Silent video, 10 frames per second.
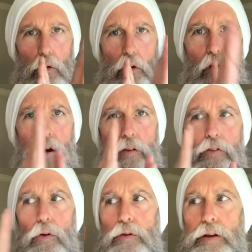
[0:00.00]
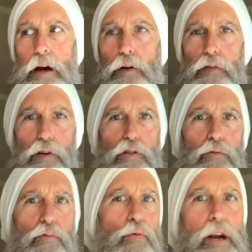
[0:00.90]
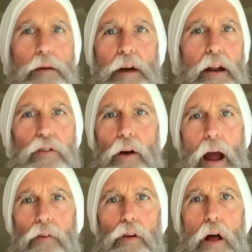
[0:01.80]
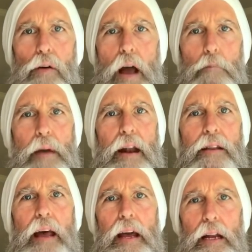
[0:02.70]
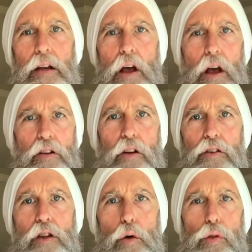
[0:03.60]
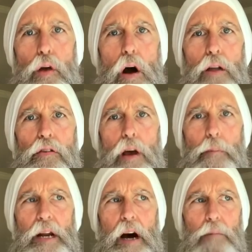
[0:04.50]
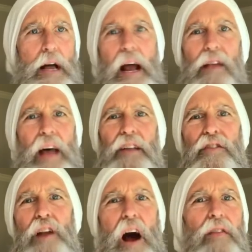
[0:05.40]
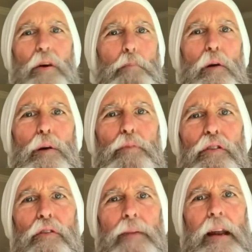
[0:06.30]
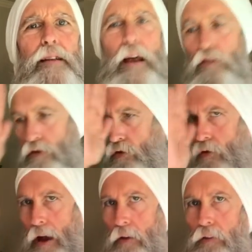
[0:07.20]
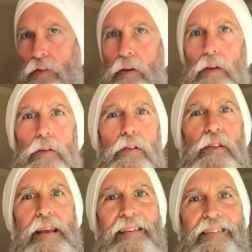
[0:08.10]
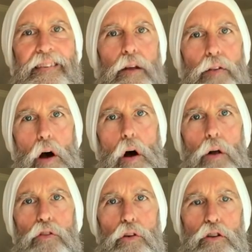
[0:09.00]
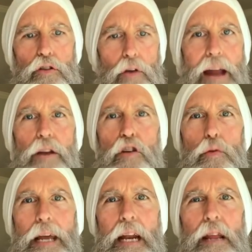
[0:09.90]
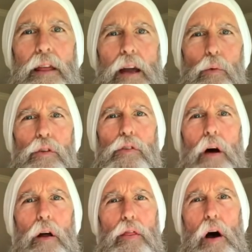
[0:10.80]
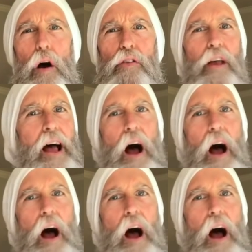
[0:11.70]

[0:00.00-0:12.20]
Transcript: crystal, you know, for 20 minutes or however long I'm meditating, just no thoughts coming up. And that's not the purpose of meditation, to try to cease thoughts or to try to do anything with thoughts.